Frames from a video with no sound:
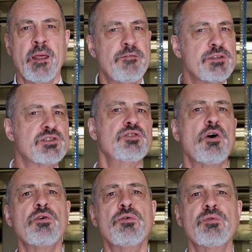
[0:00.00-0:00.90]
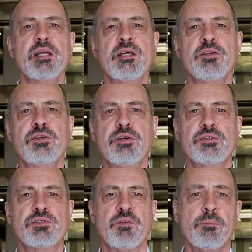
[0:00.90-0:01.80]
If it's not already in
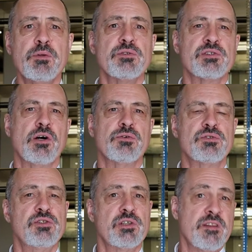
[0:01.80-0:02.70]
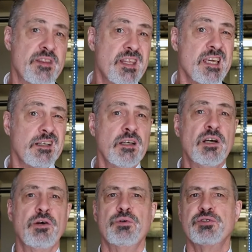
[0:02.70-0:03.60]
use, from the results you can then
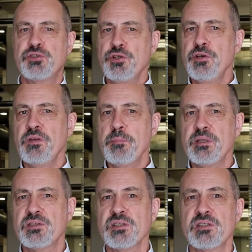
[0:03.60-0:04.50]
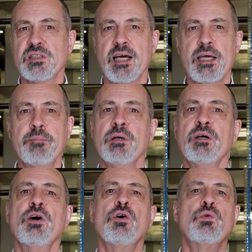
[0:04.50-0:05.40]
reserve your business name,
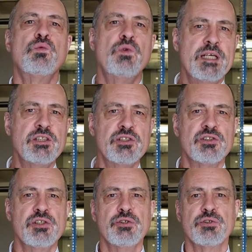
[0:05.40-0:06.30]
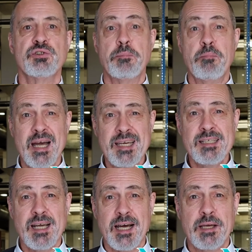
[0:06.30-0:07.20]
register your
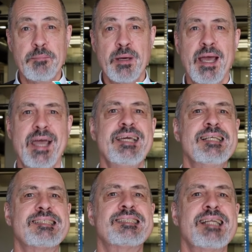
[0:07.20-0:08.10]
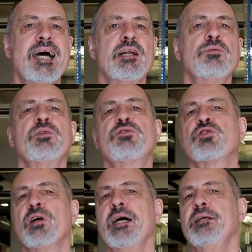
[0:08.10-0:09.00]
domain name, and get started with
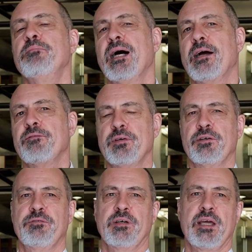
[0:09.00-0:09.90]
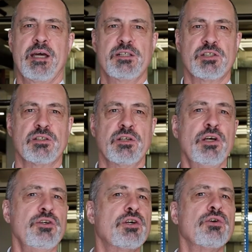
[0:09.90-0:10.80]
trademark verification.
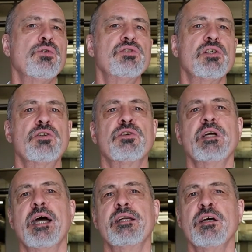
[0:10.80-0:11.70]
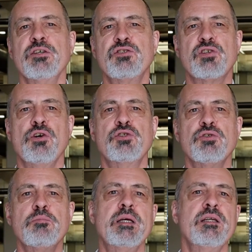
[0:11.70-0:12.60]
You can also create
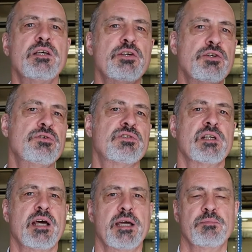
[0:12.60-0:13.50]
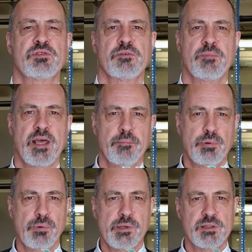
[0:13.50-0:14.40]
social media usernames from that
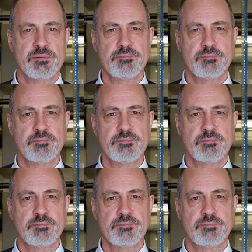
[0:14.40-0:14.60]
point.